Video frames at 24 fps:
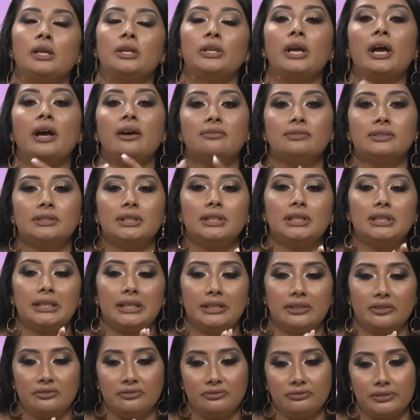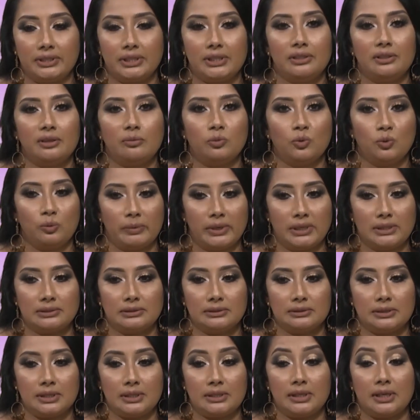You have to live in the
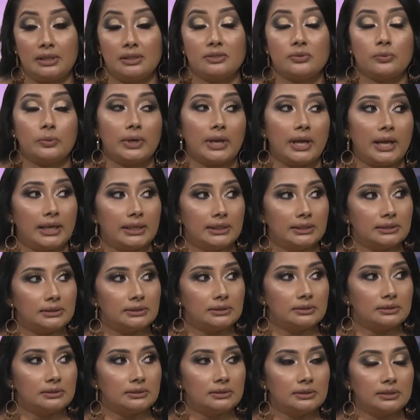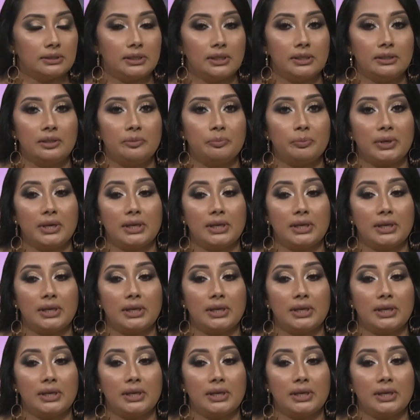moment, and that is what I did. In the